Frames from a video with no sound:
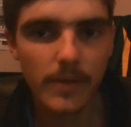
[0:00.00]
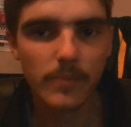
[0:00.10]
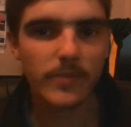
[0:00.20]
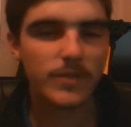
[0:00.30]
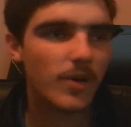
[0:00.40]

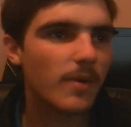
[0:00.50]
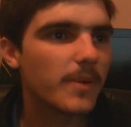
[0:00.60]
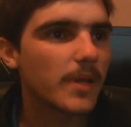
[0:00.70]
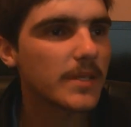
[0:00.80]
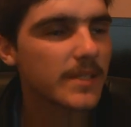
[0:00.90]
with Scott
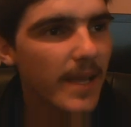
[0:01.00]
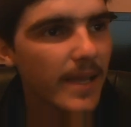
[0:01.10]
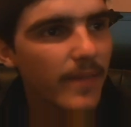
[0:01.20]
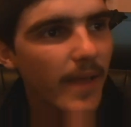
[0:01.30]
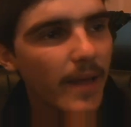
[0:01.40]
Miller
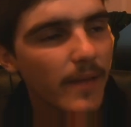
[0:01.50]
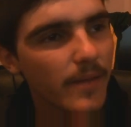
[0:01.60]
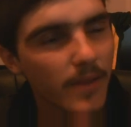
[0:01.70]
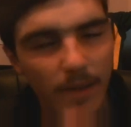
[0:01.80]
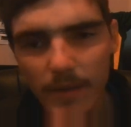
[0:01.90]
saying that,
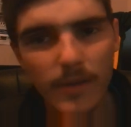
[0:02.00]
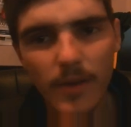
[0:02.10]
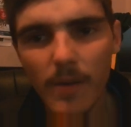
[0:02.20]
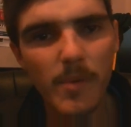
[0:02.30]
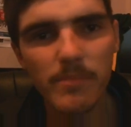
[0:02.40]
and you know,
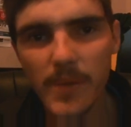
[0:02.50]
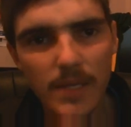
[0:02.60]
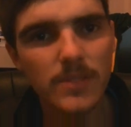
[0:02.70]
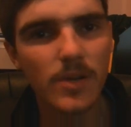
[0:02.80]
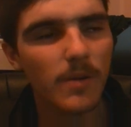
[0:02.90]
I'm a big
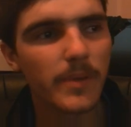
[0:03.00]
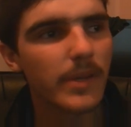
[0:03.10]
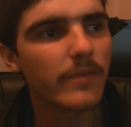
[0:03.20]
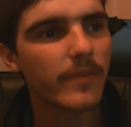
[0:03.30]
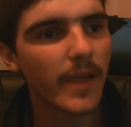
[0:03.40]
Scott
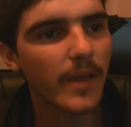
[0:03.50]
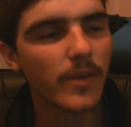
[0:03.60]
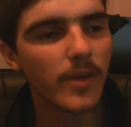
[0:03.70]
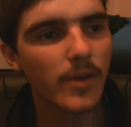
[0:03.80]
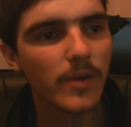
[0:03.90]
Miller fan, you
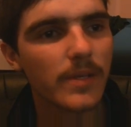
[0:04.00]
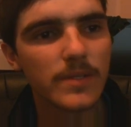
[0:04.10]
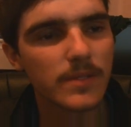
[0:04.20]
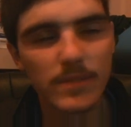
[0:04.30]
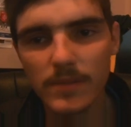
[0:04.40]
know,
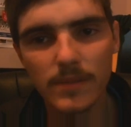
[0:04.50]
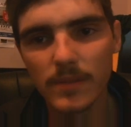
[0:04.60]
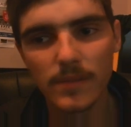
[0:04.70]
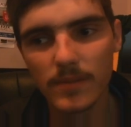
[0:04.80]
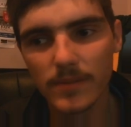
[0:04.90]
he's
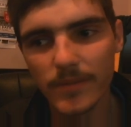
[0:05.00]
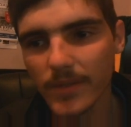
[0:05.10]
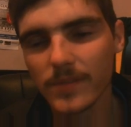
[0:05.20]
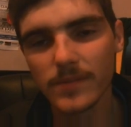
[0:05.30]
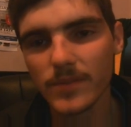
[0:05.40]

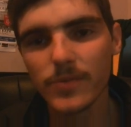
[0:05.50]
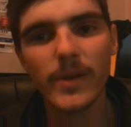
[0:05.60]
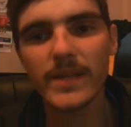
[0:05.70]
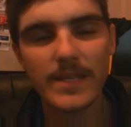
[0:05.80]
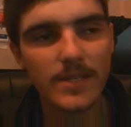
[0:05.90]

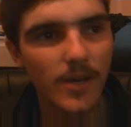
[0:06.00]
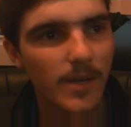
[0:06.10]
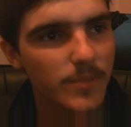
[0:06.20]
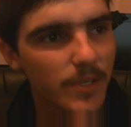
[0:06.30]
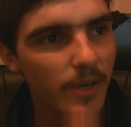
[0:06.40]
20
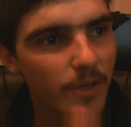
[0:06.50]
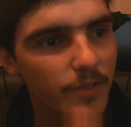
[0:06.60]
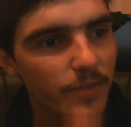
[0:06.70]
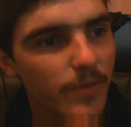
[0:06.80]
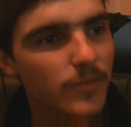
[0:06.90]
times the coach
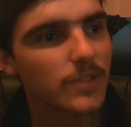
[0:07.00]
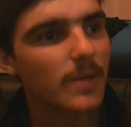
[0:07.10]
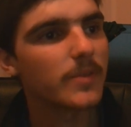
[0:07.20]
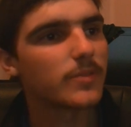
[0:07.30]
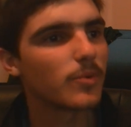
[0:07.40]
Phil
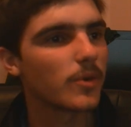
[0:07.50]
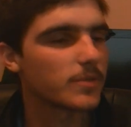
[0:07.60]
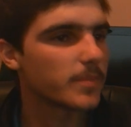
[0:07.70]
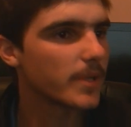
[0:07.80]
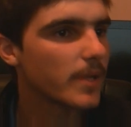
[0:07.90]
Stubbins was, but